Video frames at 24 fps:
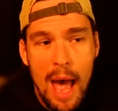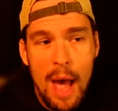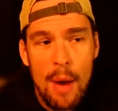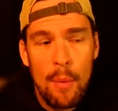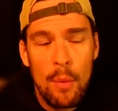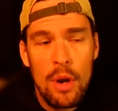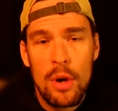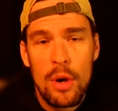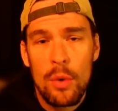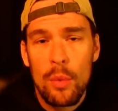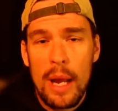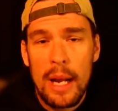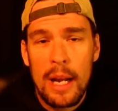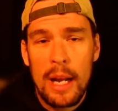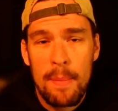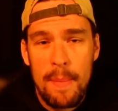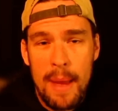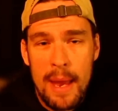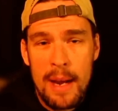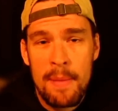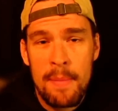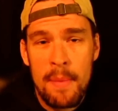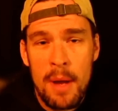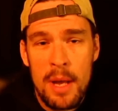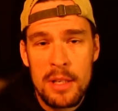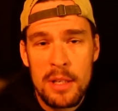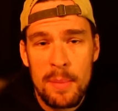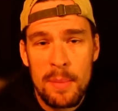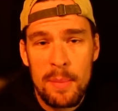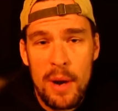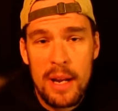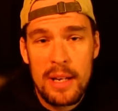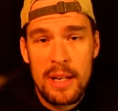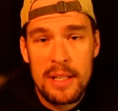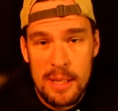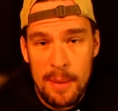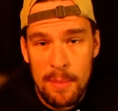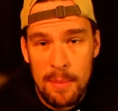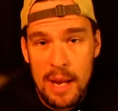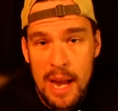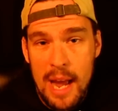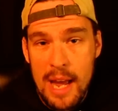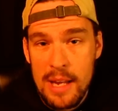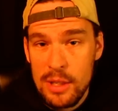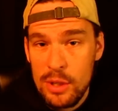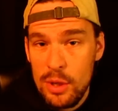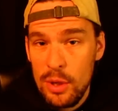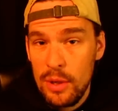I wouldn't recommend a muzzle brake. Some
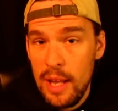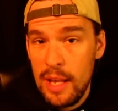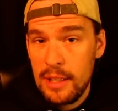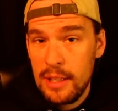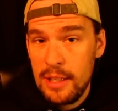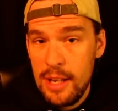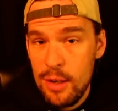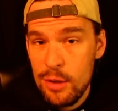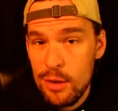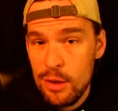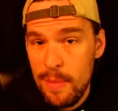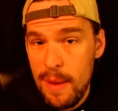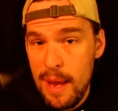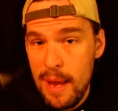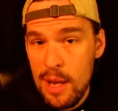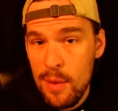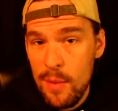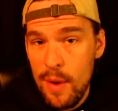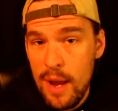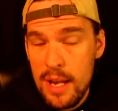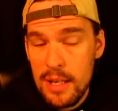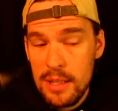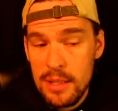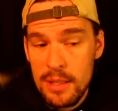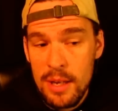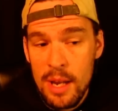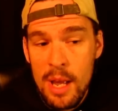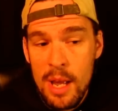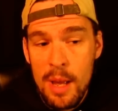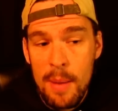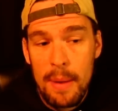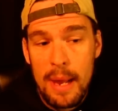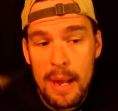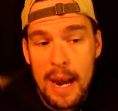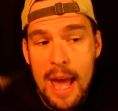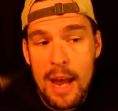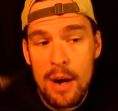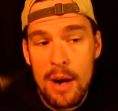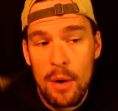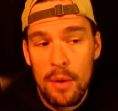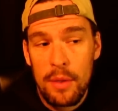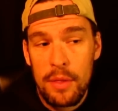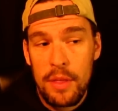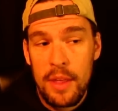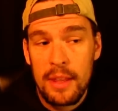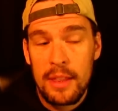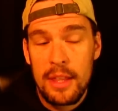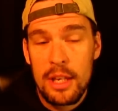guys do like to use them anyways, but I
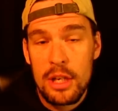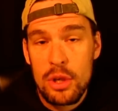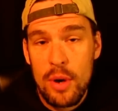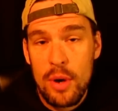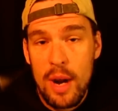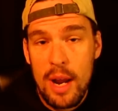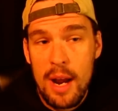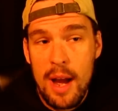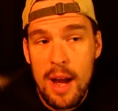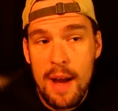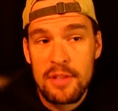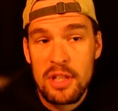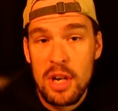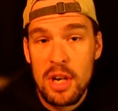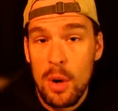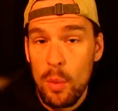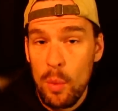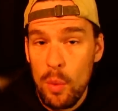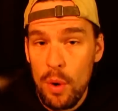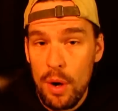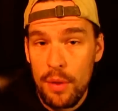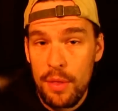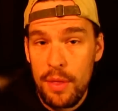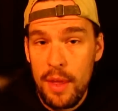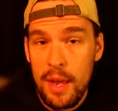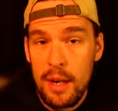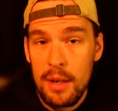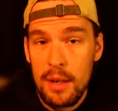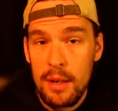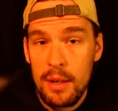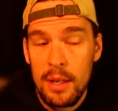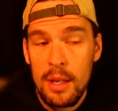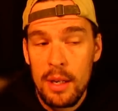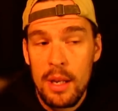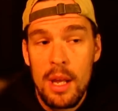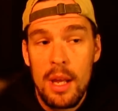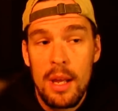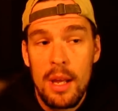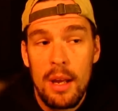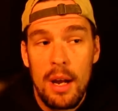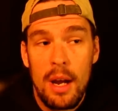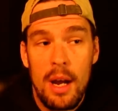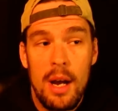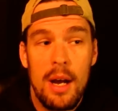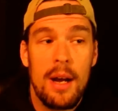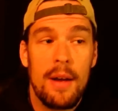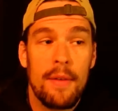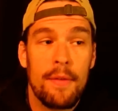don't think the trade-offs are worth it
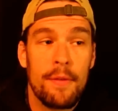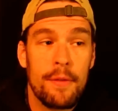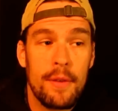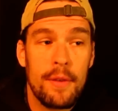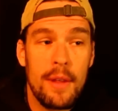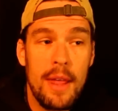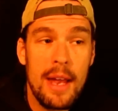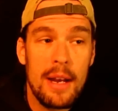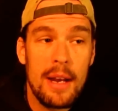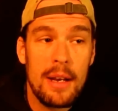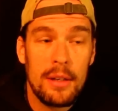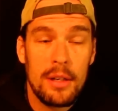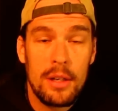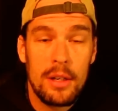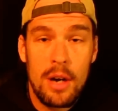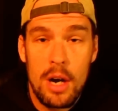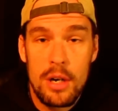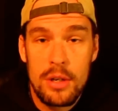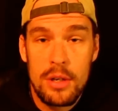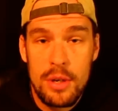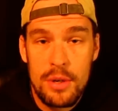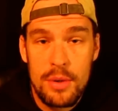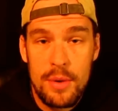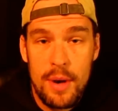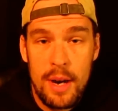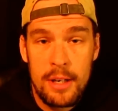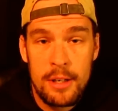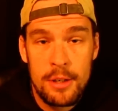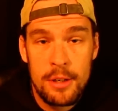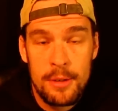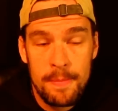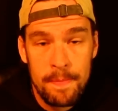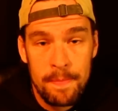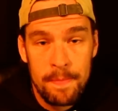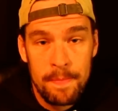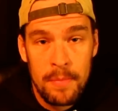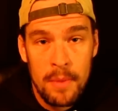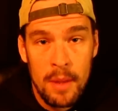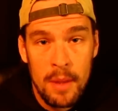uh, for that cartridge range.